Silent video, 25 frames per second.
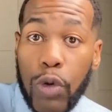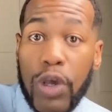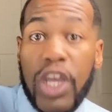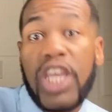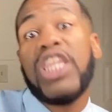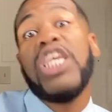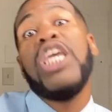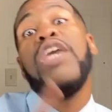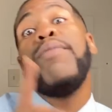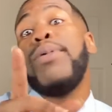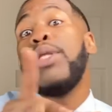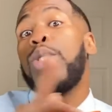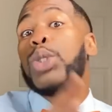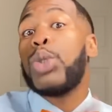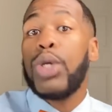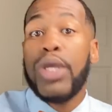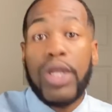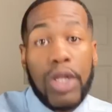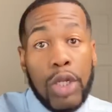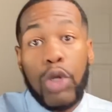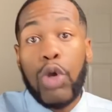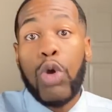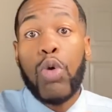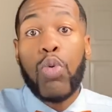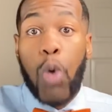Cause he been treating
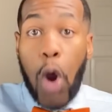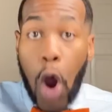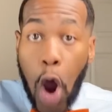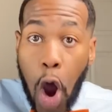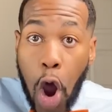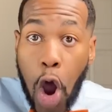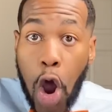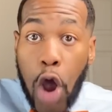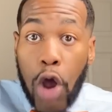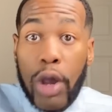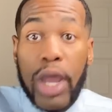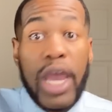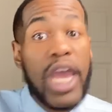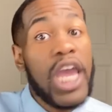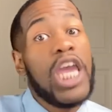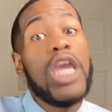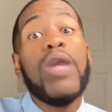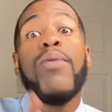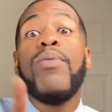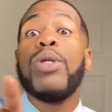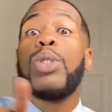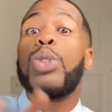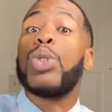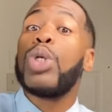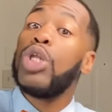you wrong, he
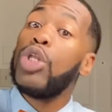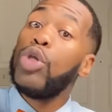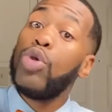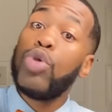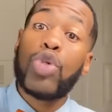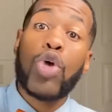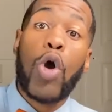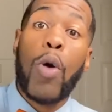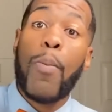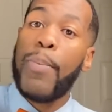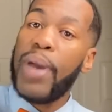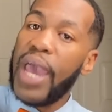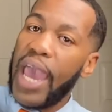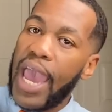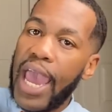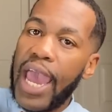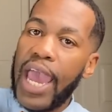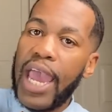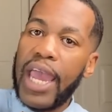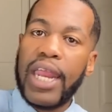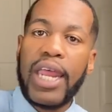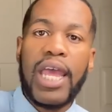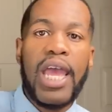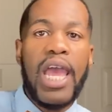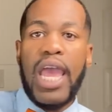been treating you so
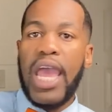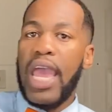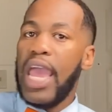bad.